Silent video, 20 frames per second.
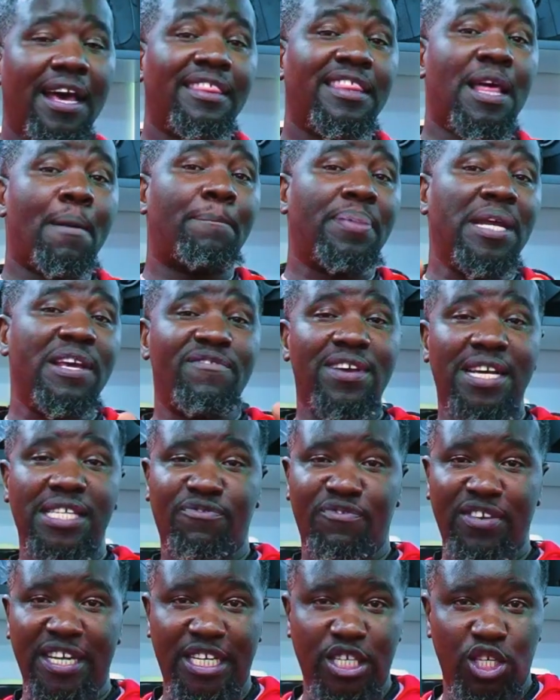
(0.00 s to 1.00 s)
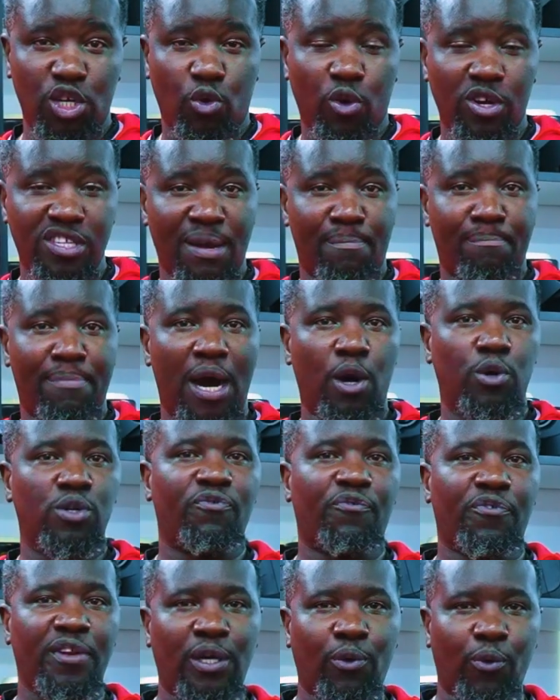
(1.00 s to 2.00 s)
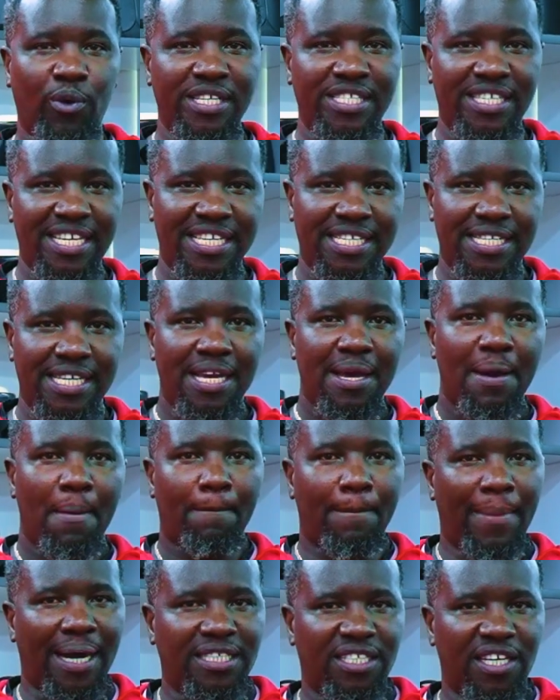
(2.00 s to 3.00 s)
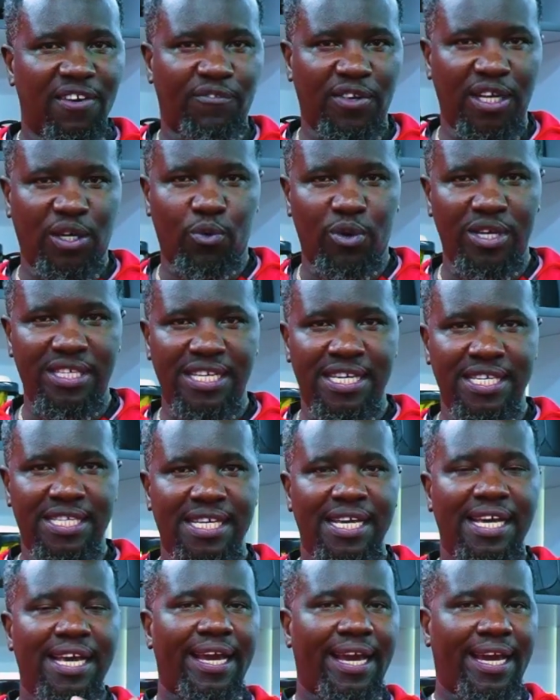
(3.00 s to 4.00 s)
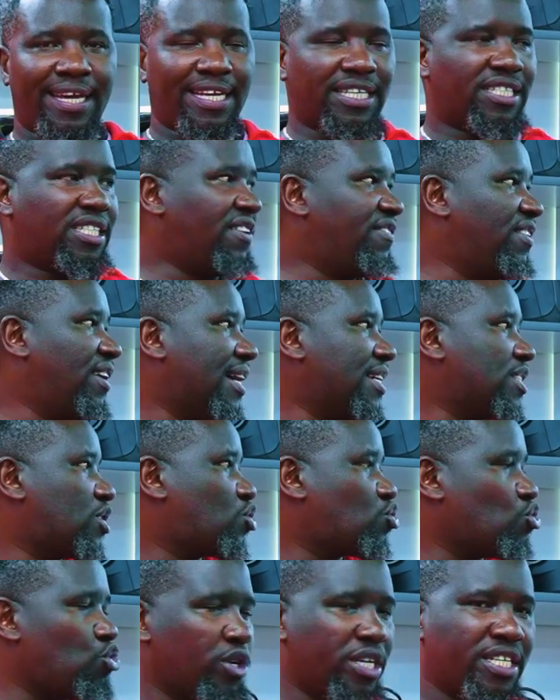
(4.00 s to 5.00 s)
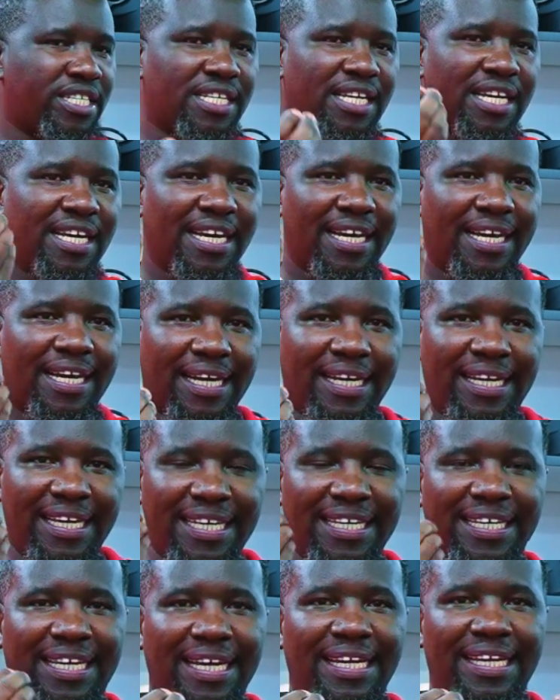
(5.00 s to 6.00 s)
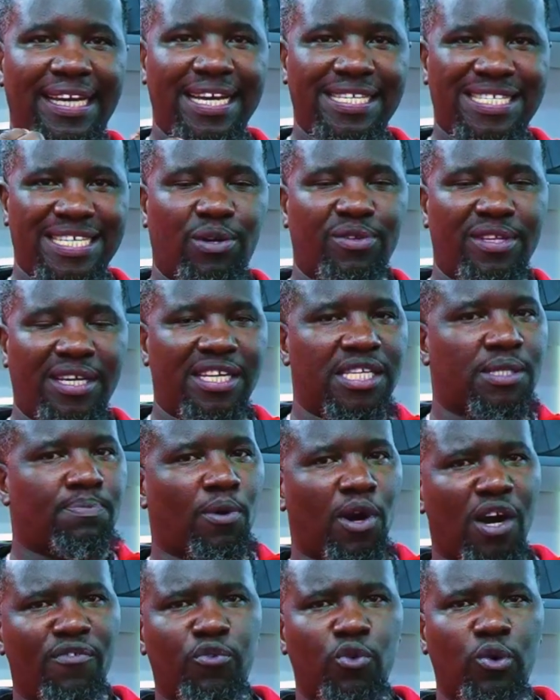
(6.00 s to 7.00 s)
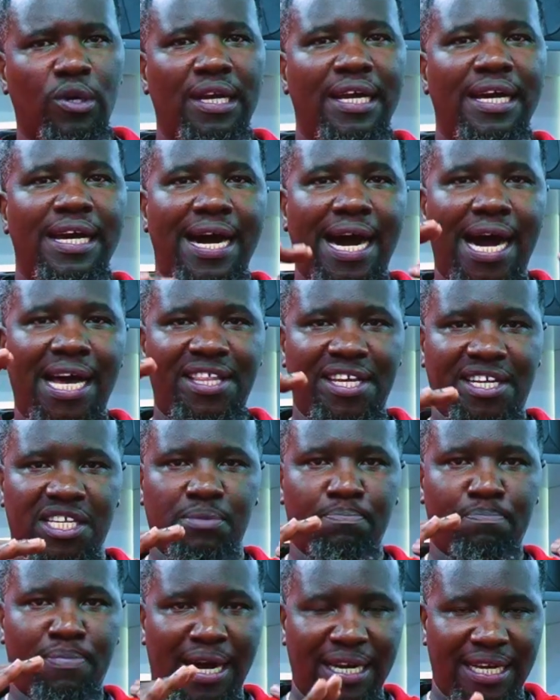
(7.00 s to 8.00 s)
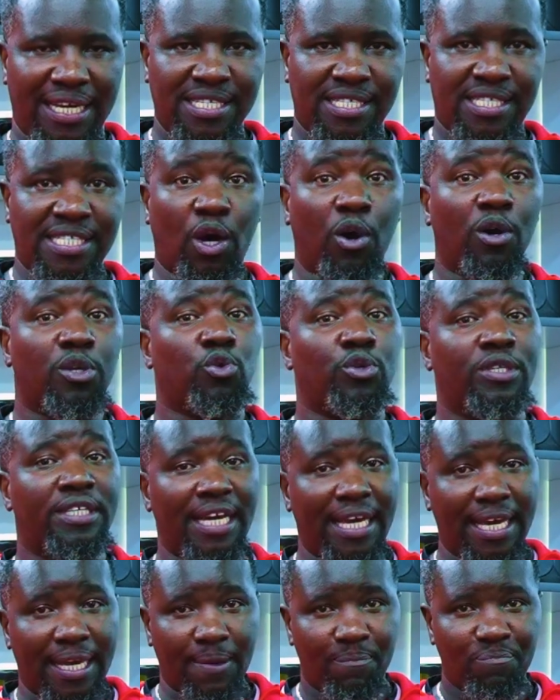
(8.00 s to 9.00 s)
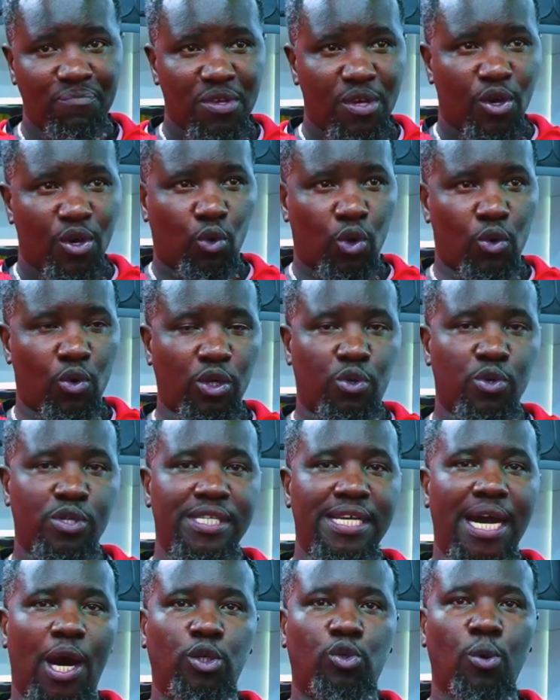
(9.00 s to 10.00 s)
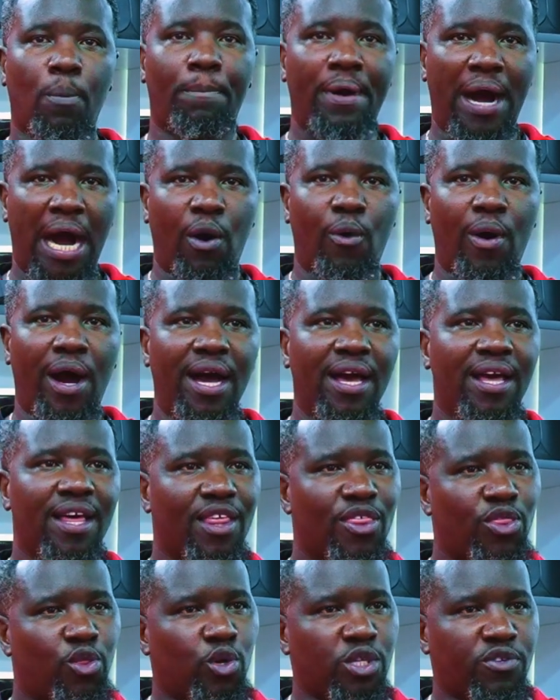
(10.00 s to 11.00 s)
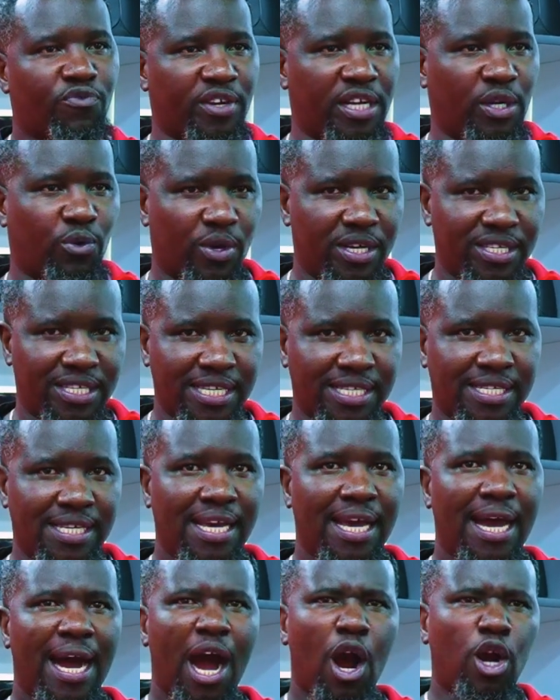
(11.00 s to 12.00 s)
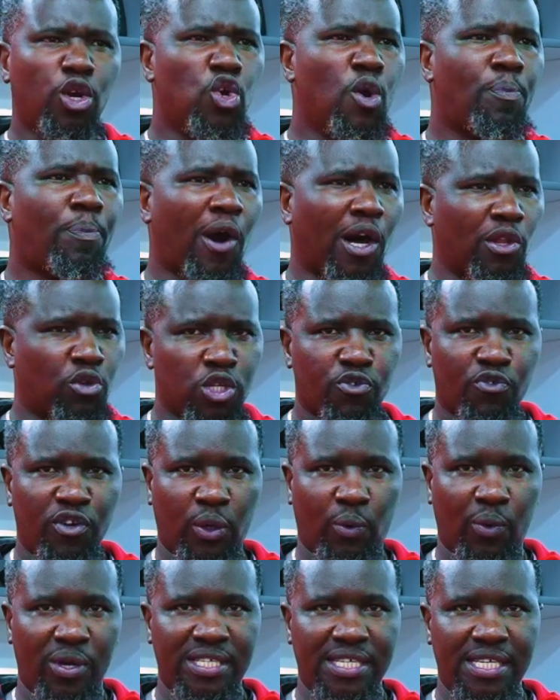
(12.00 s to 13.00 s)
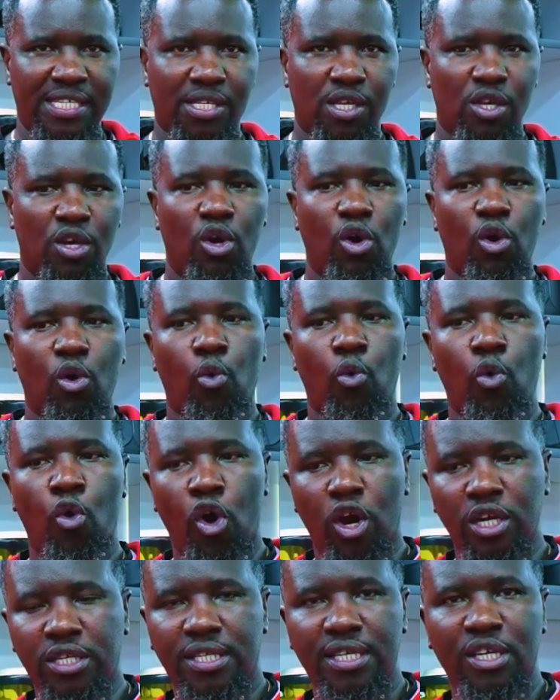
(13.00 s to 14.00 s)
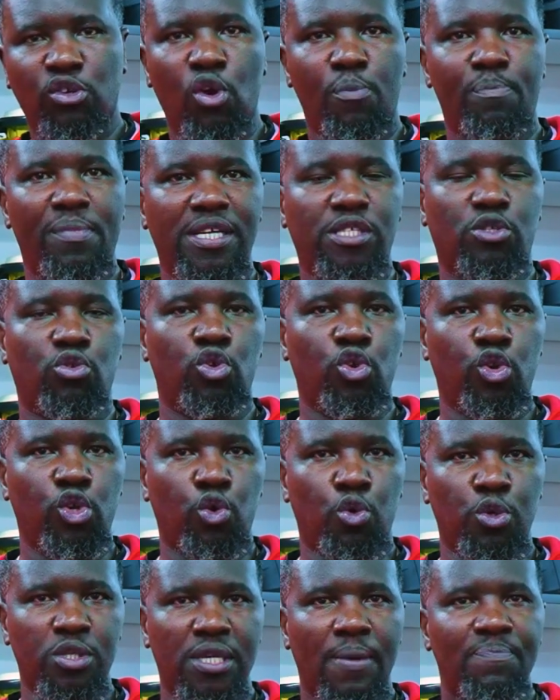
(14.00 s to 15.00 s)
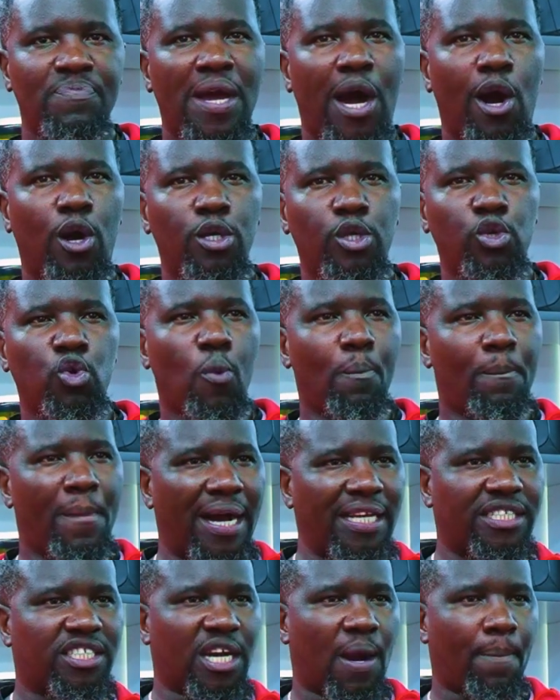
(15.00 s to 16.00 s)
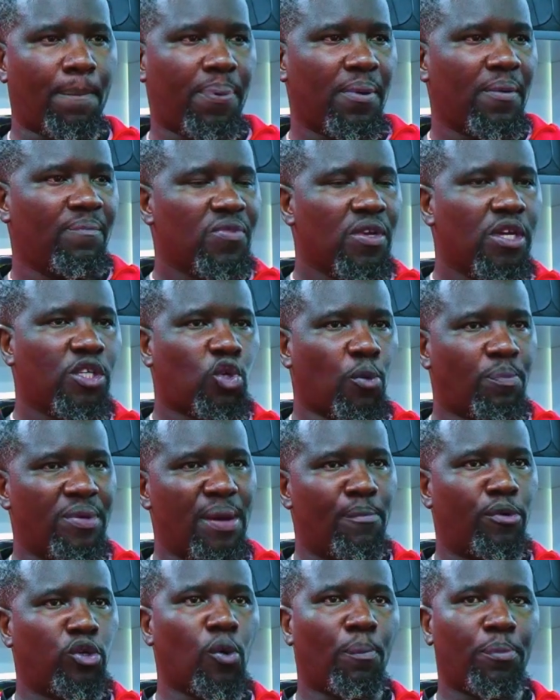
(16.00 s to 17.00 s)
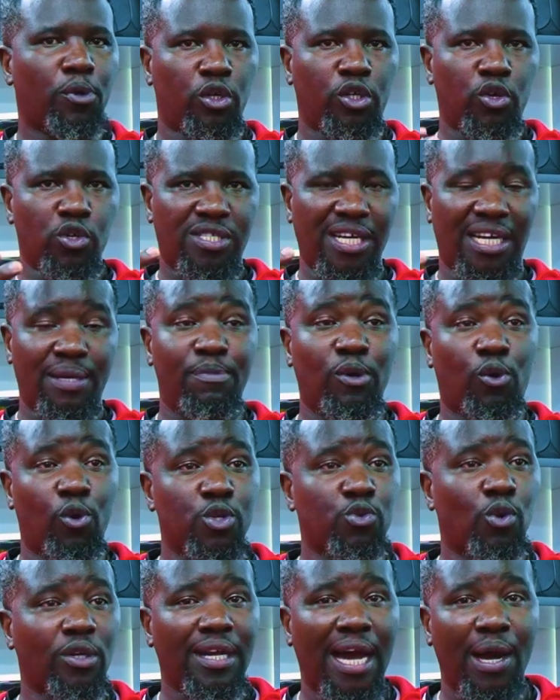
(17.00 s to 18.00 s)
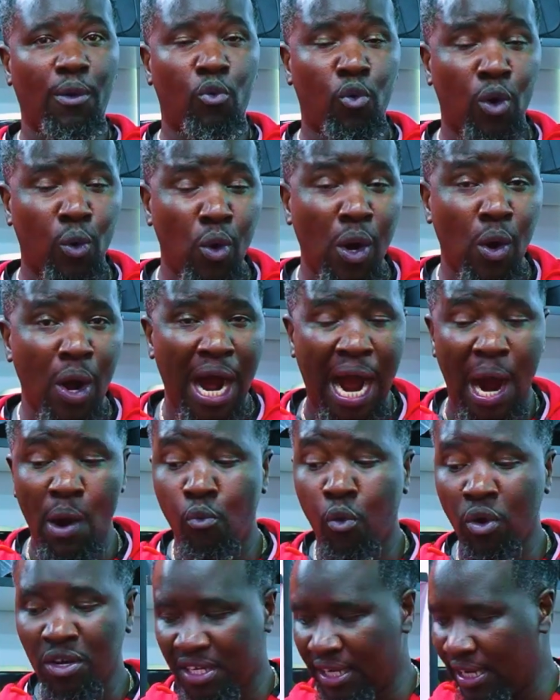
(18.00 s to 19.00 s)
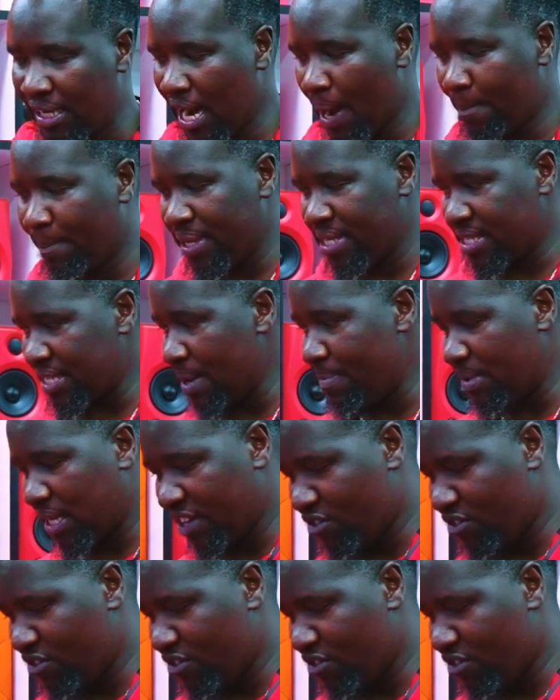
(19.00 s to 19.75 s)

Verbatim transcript: The previous video was about frequencies, matching frequencies and achieving a sweet, clean, clear sound that is powerful and that is balanced. Now today, we want to see how to power those frequencies. How do you power those frequencies? What equipments do you use? How do you match up to be able to produce that? Because what what, uh, what really happens? Let me